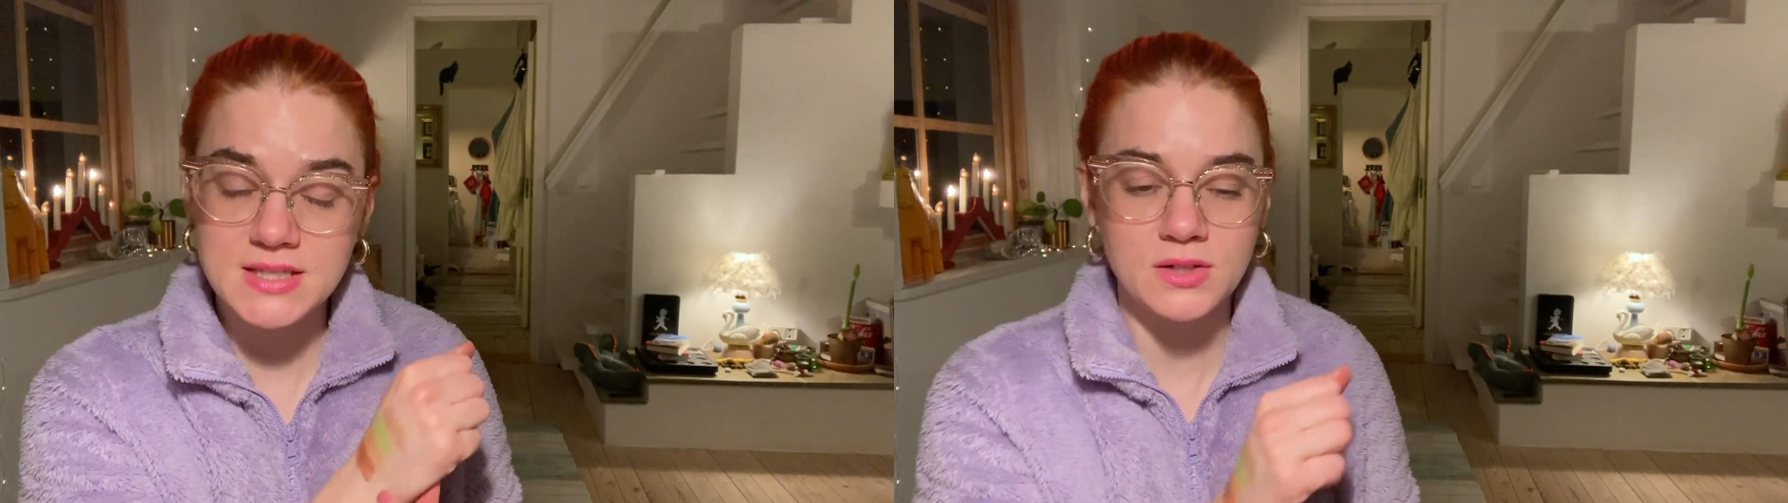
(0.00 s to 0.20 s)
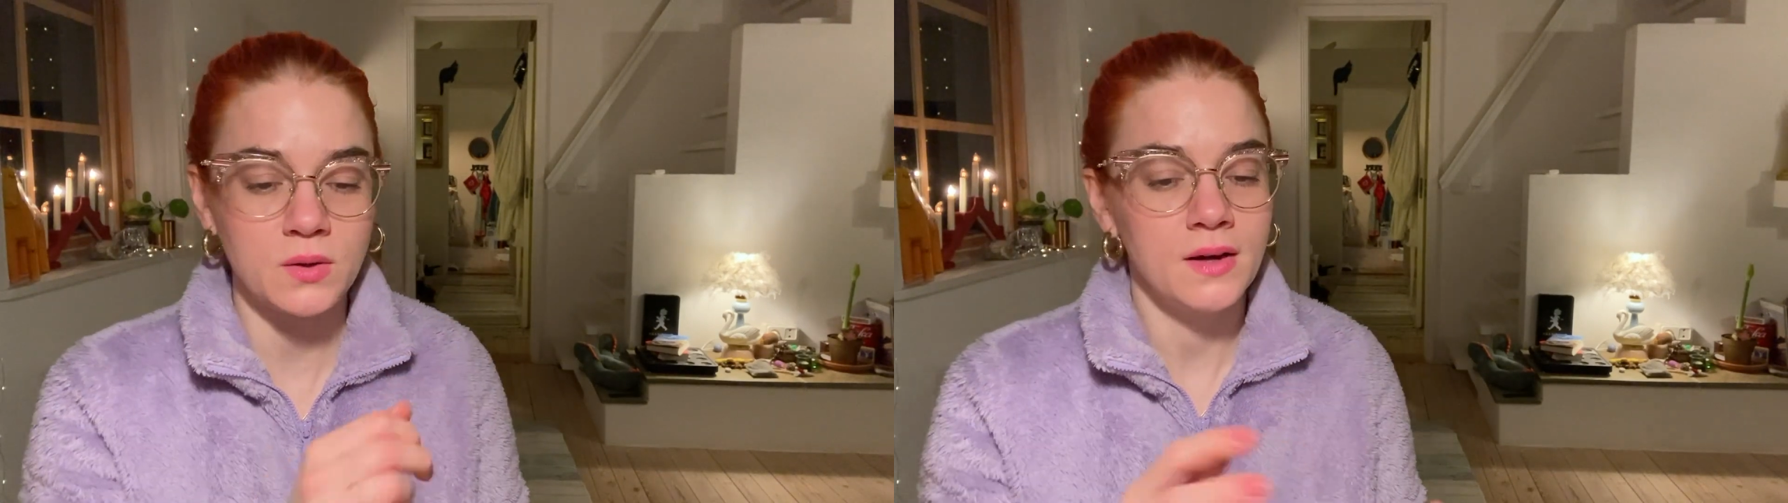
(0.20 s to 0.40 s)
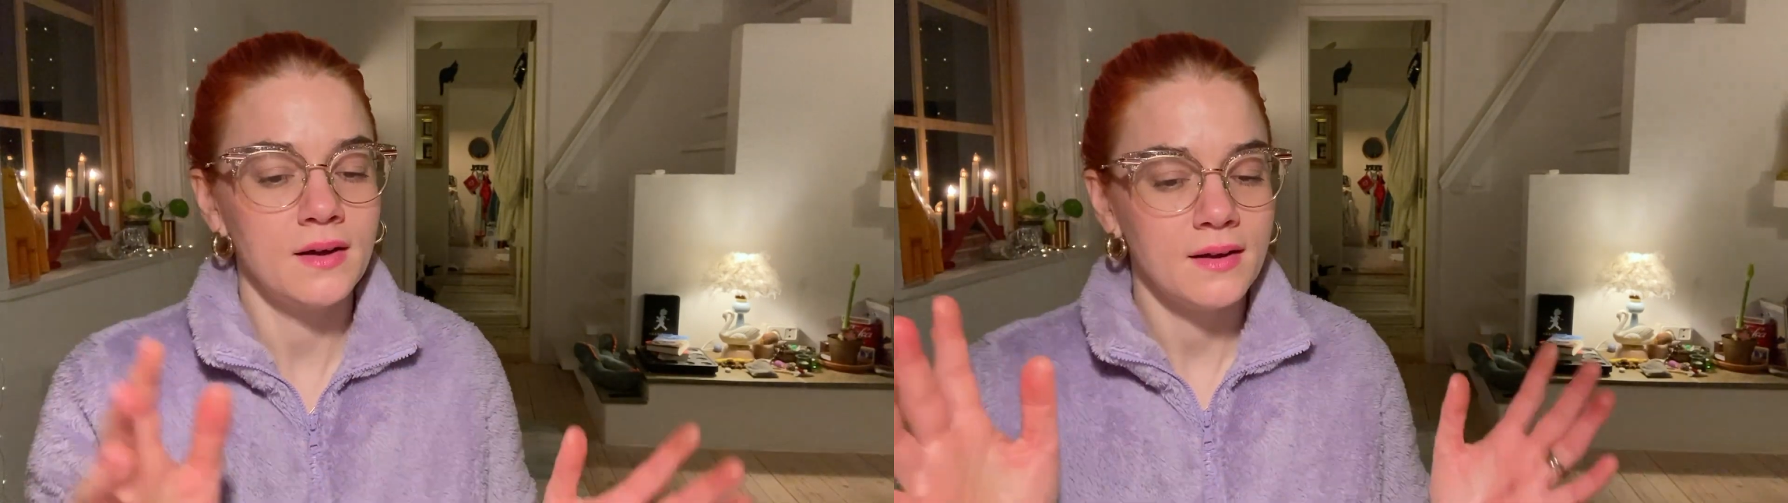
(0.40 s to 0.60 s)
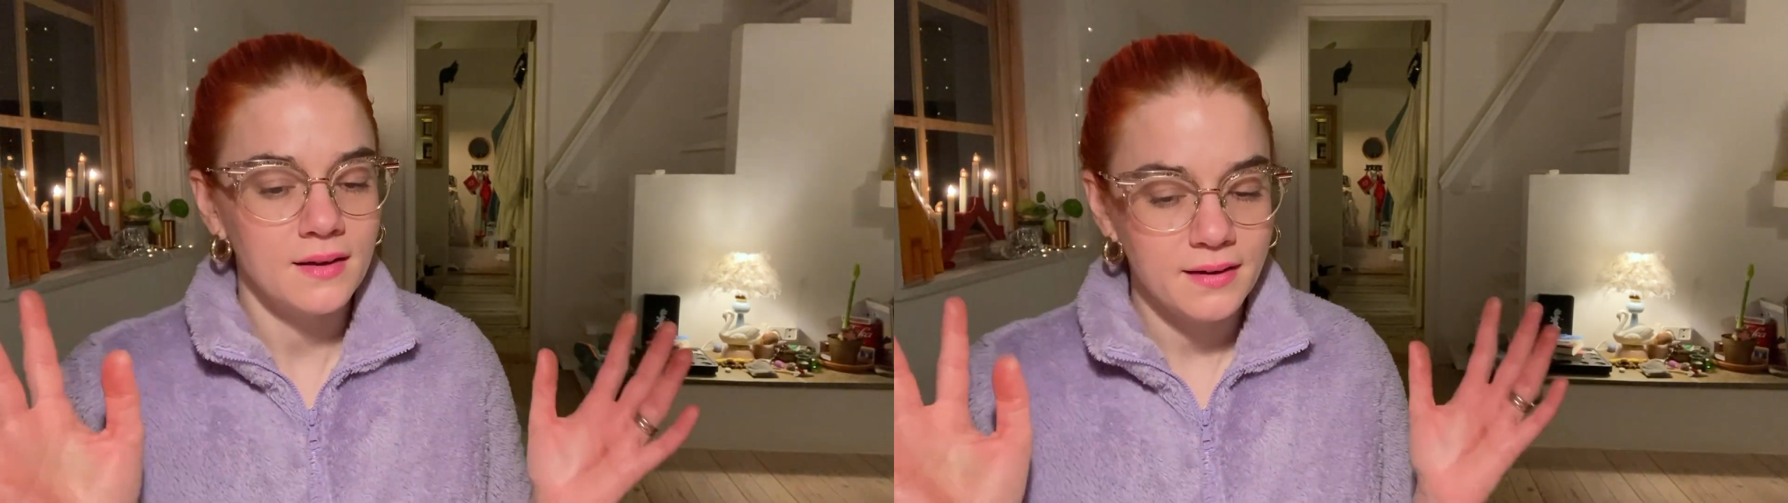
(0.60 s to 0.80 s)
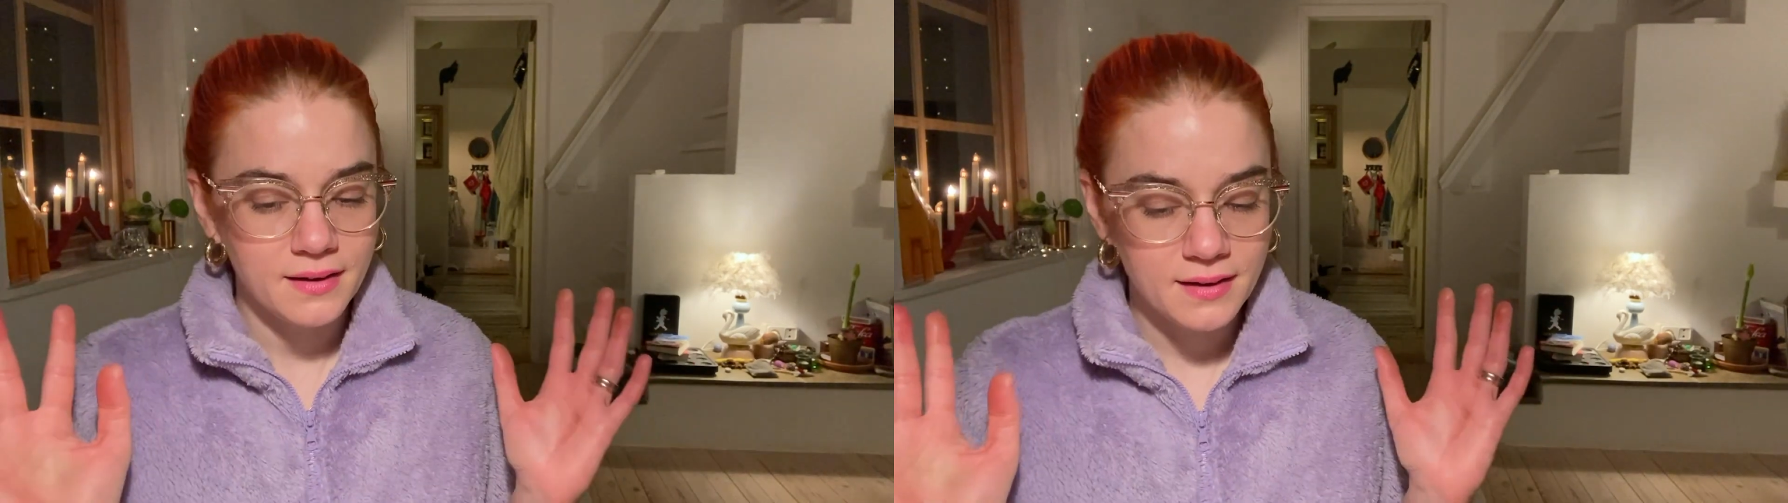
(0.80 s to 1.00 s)
so
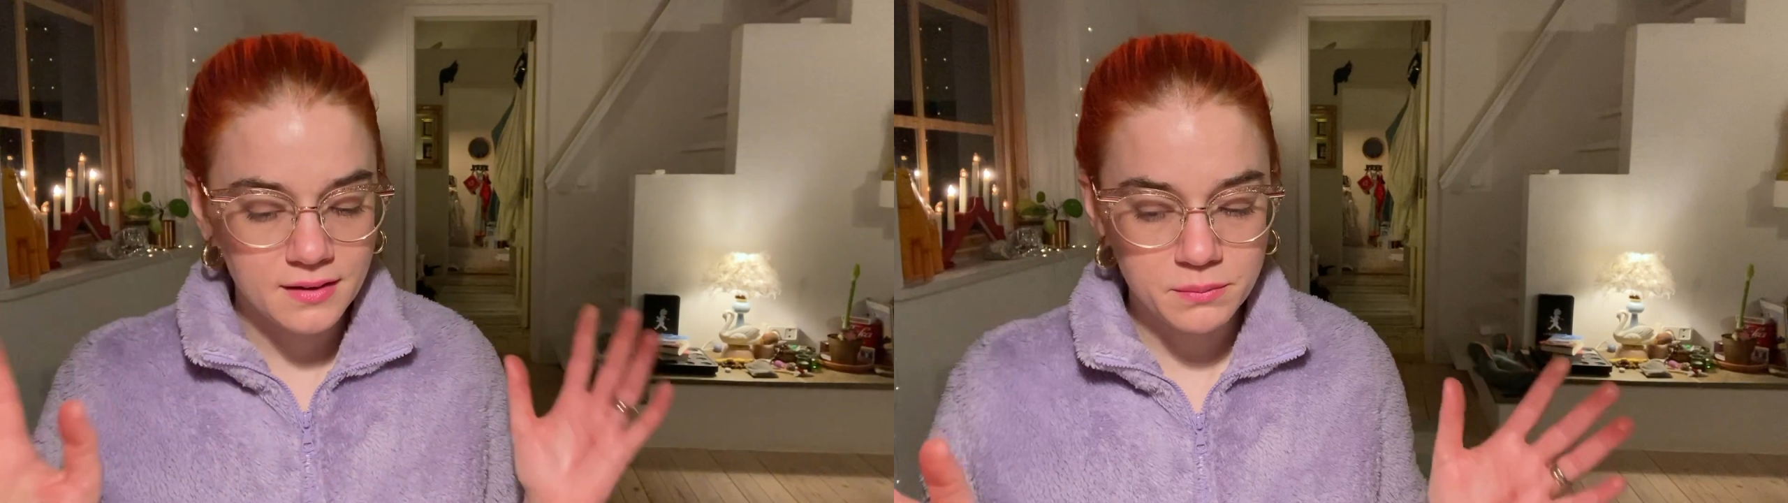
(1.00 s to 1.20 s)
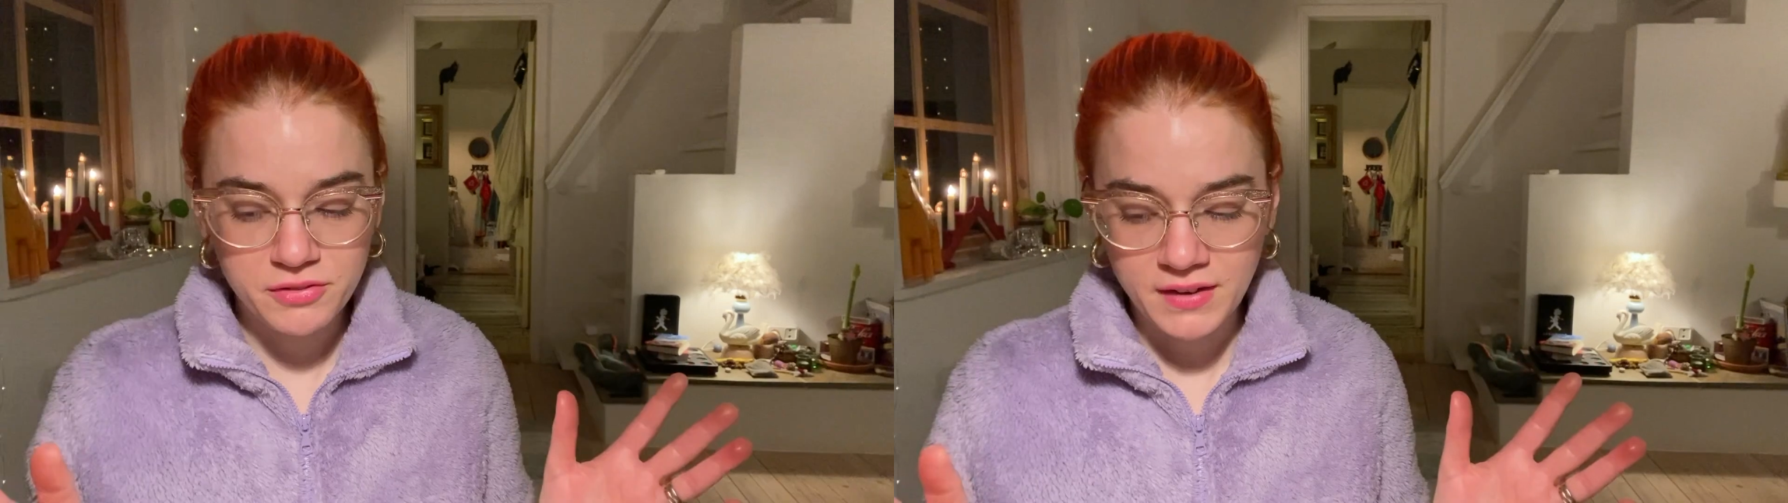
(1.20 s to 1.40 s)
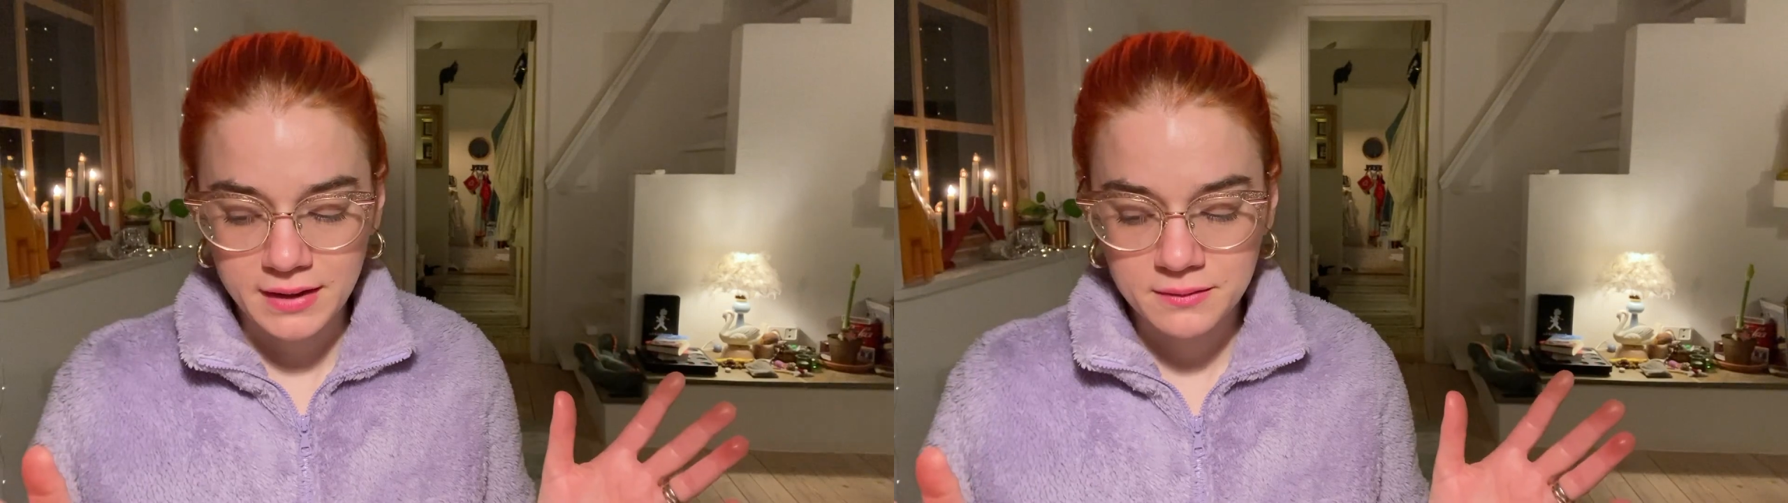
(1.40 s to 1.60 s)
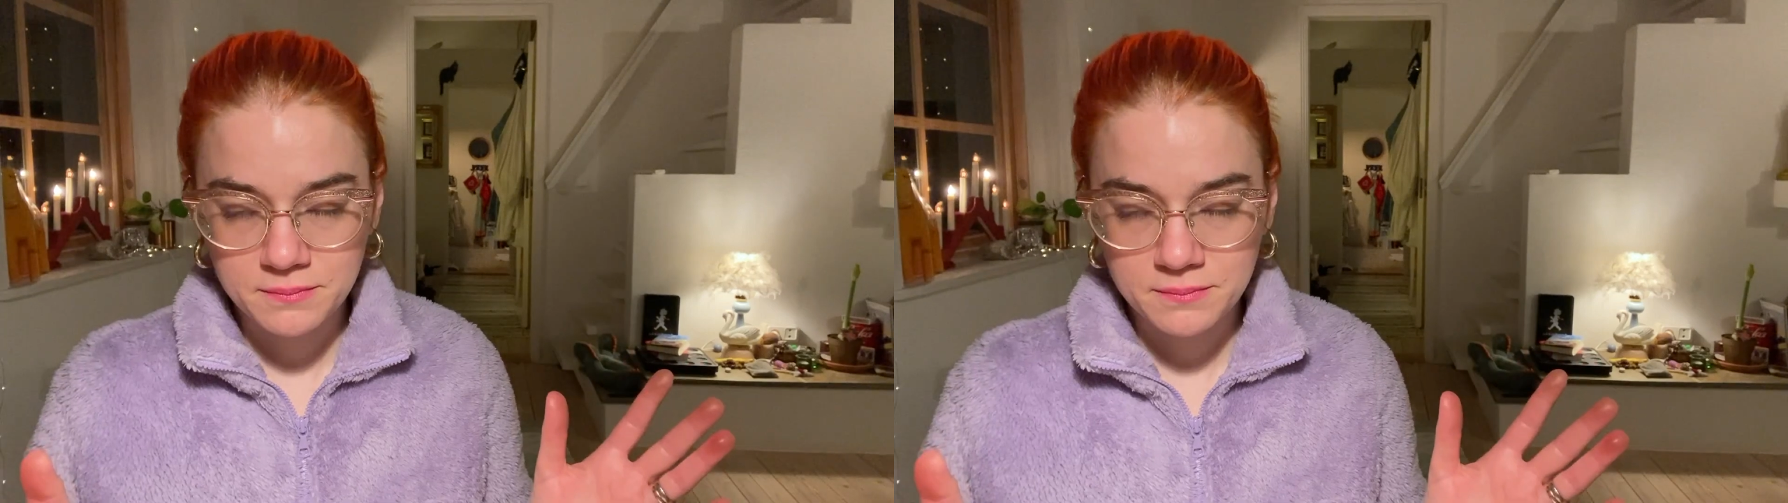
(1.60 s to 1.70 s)
it'll be fine.